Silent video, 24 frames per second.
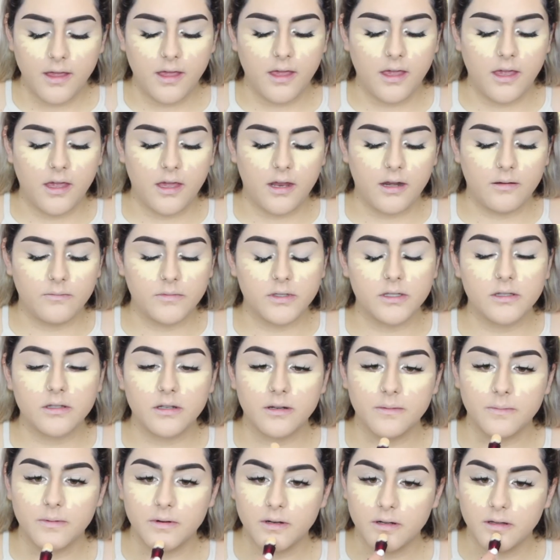And I'm just
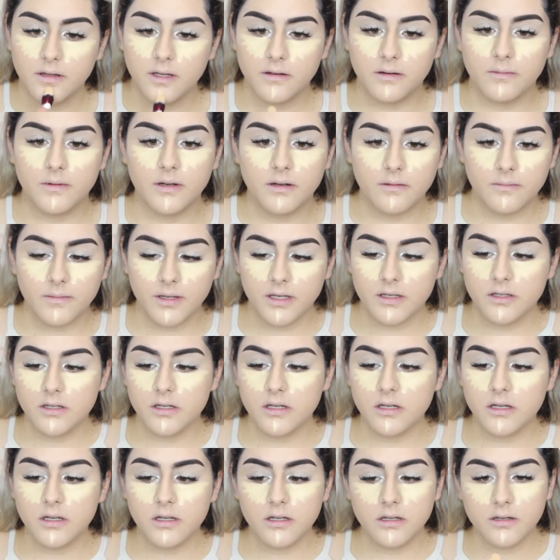going to put a little bit on my
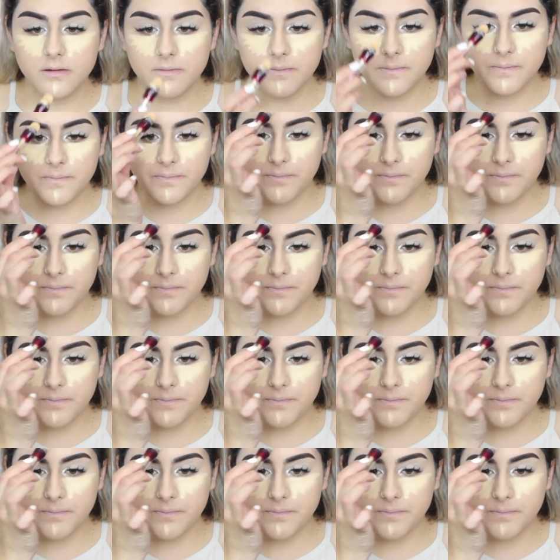chin.